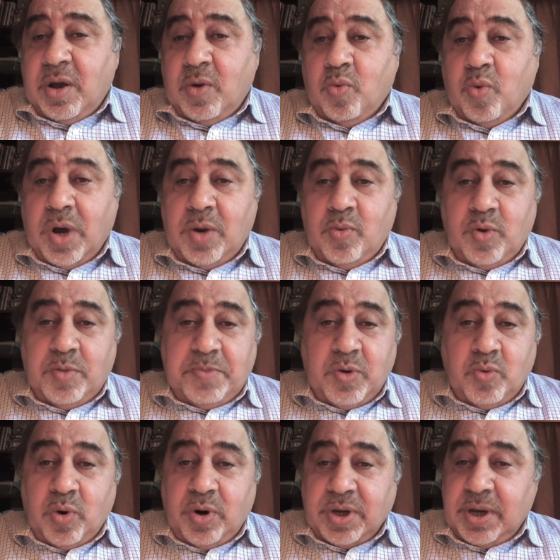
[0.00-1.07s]
One would be
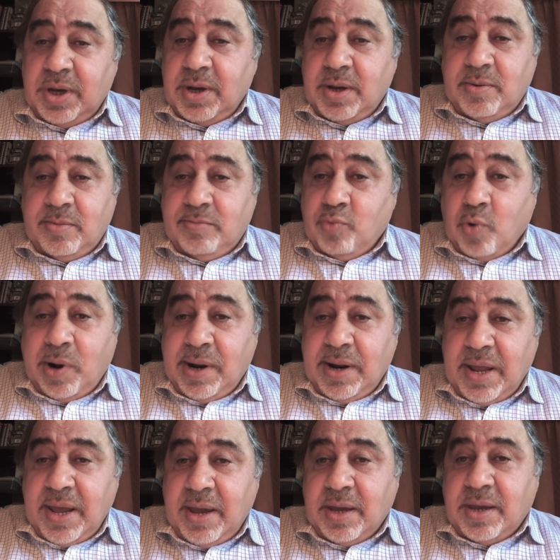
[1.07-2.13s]
working on one
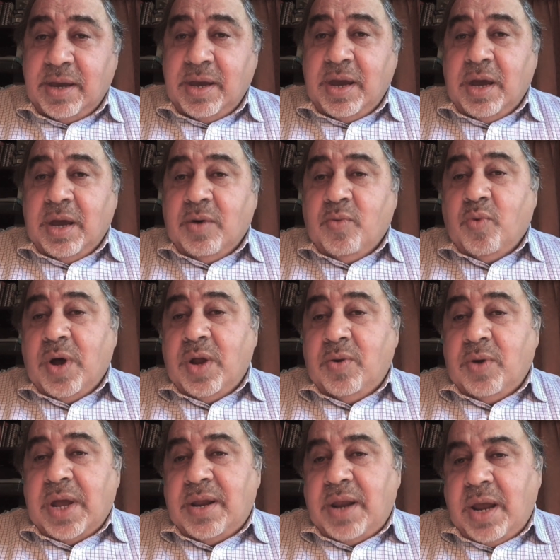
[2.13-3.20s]
leg,
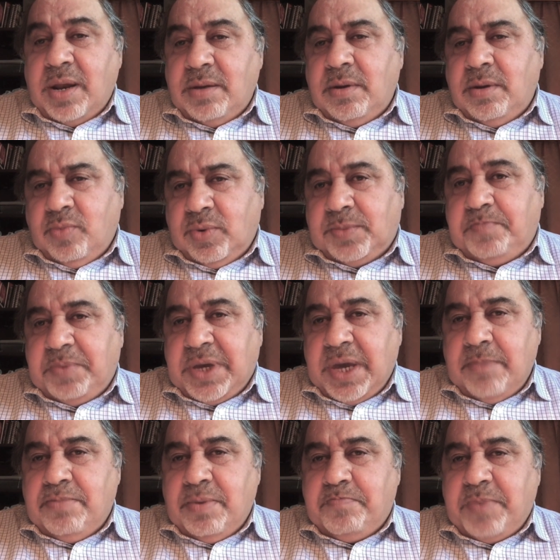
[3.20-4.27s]
and
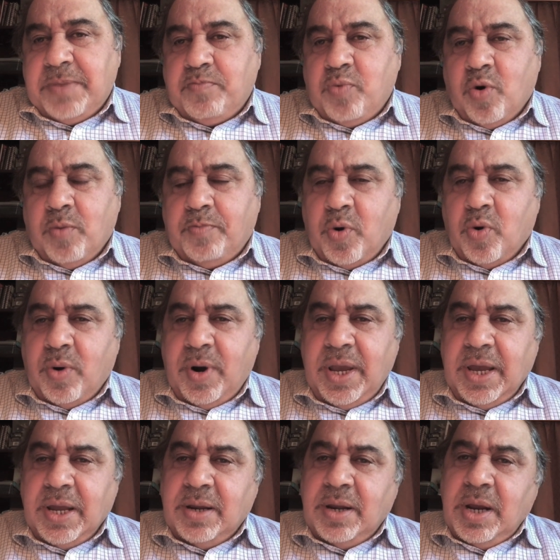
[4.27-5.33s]
became a bit more
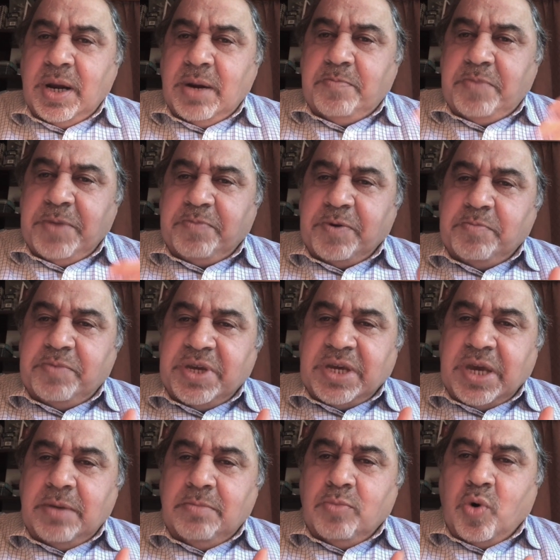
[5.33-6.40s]
boring, and people
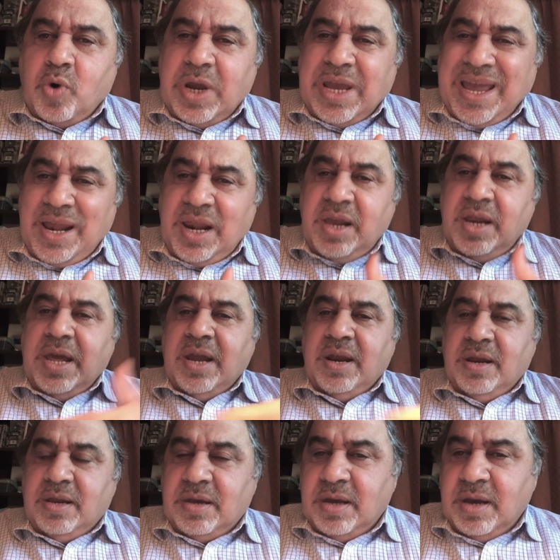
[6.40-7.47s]
became more
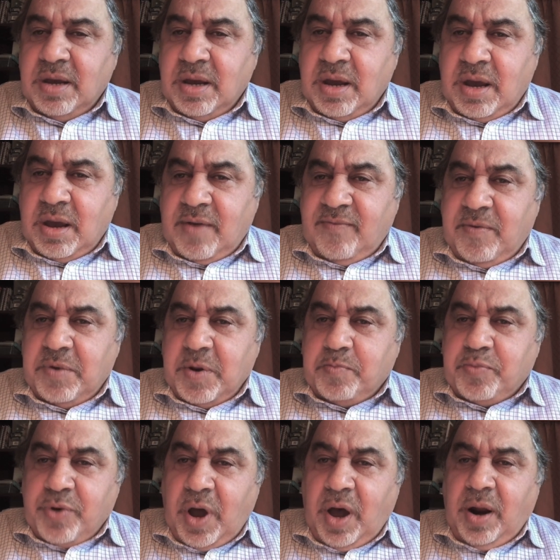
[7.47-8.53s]
alienated from the
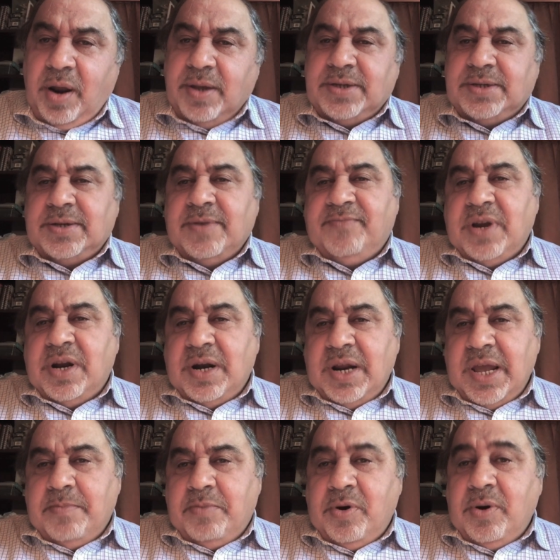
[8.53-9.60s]
products of their
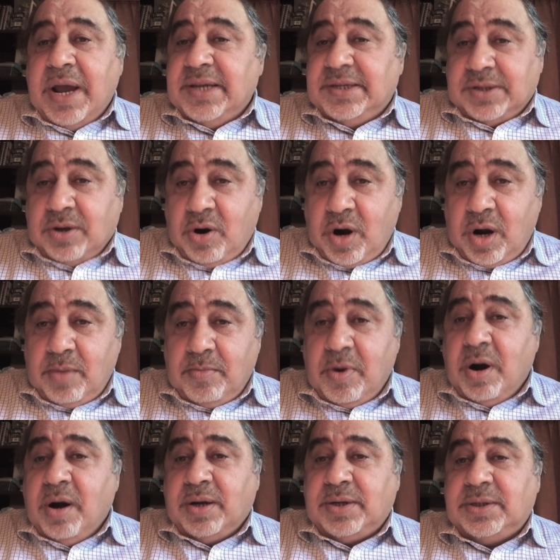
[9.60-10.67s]
labor, as Karl
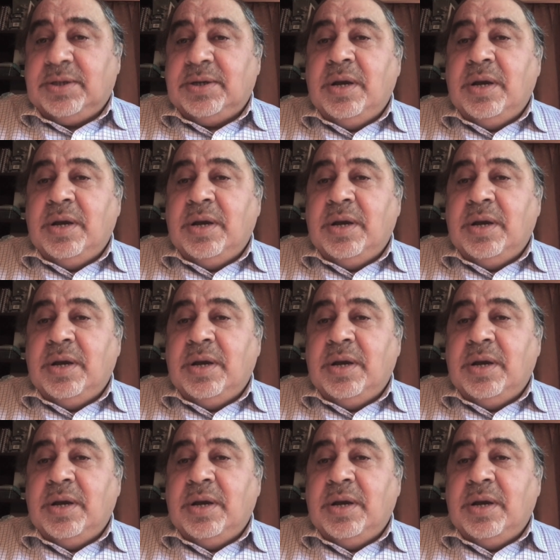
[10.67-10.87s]
Marx